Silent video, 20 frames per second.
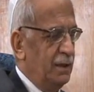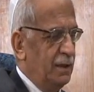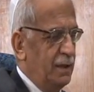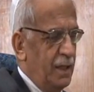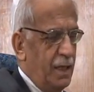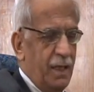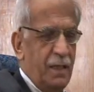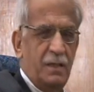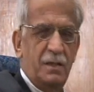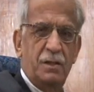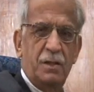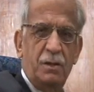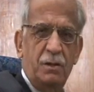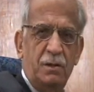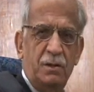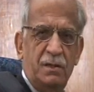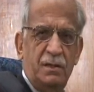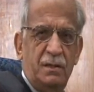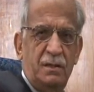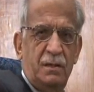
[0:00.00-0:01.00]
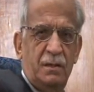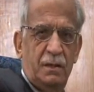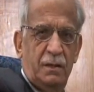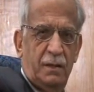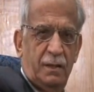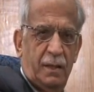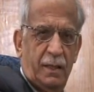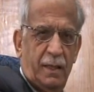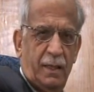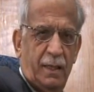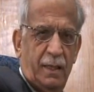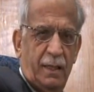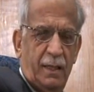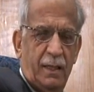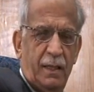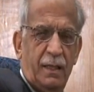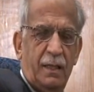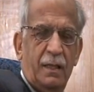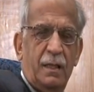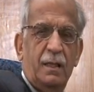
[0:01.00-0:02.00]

they chose the